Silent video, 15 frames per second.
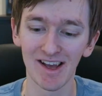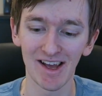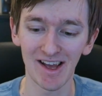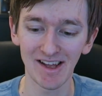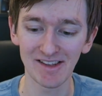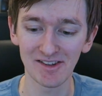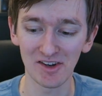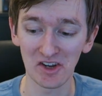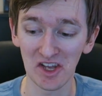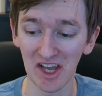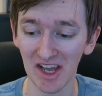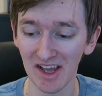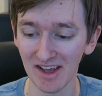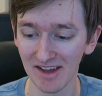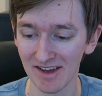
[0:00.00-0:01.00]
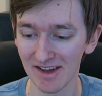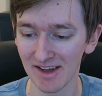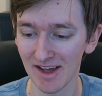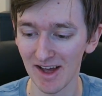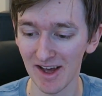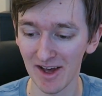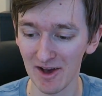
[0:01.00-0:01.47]
it's okay.
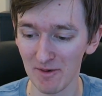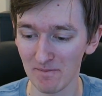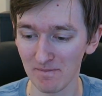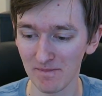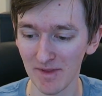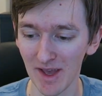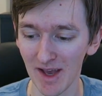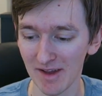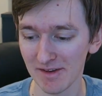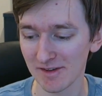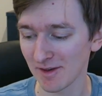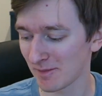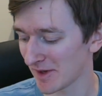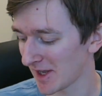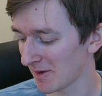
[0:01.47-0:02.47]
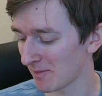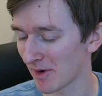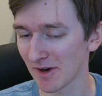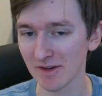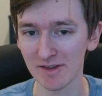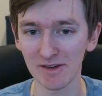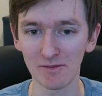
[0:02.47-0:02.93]
Super Geek
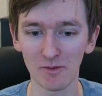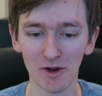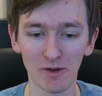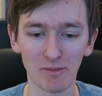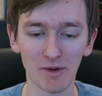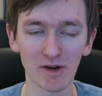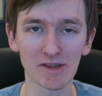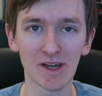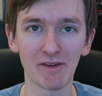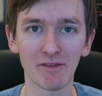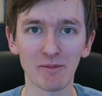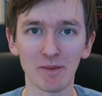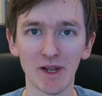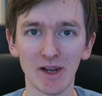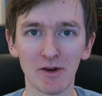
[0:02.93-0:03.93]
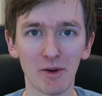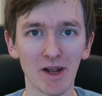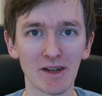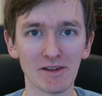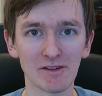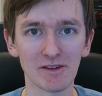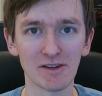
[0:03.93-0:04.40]
Box and Wootbox haven't been
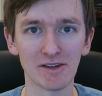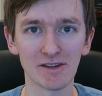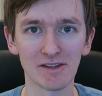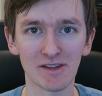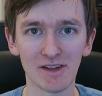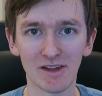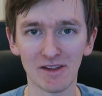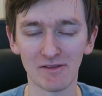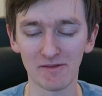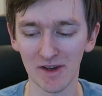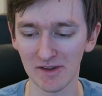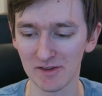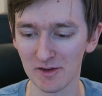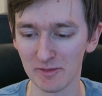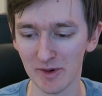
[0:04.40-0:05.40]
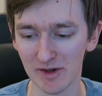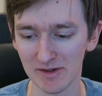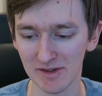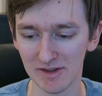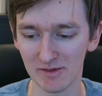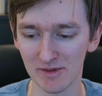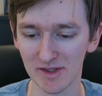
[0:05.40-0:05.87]
quite as good as the first 2
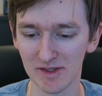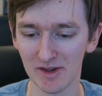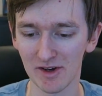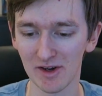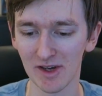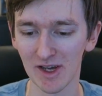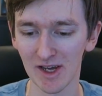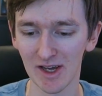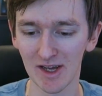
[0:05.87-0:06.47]
boxes that we saw